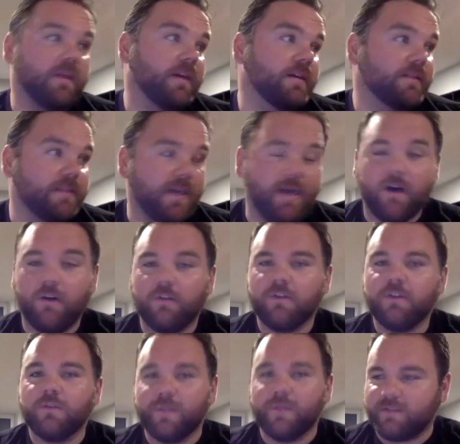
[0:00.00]
A towel,
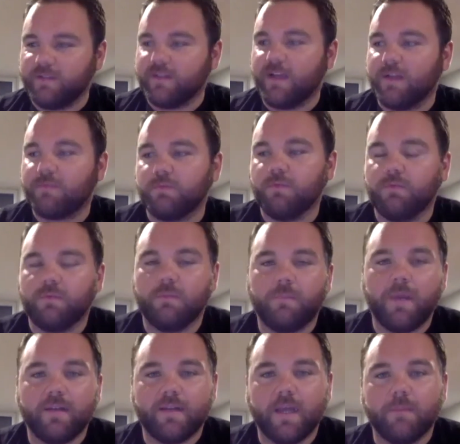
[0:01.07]
we've seen that through the
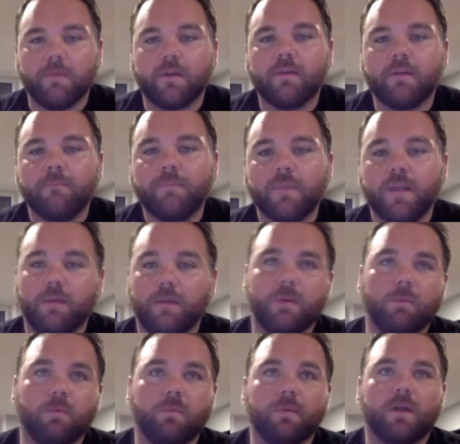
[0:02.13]
pandemic.
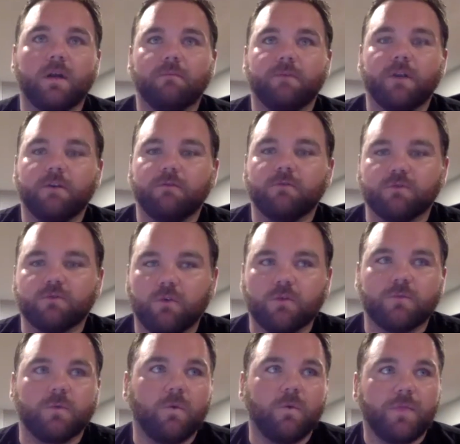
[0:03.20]
People have become very
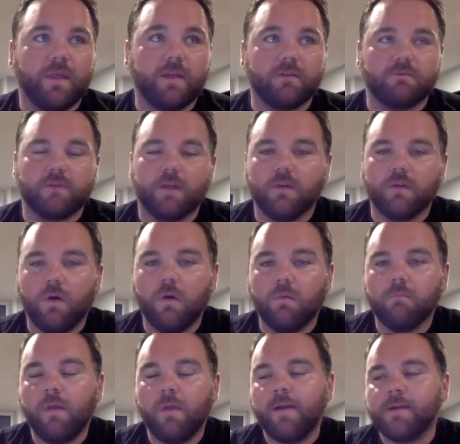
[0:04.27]
resourceful with things around the home.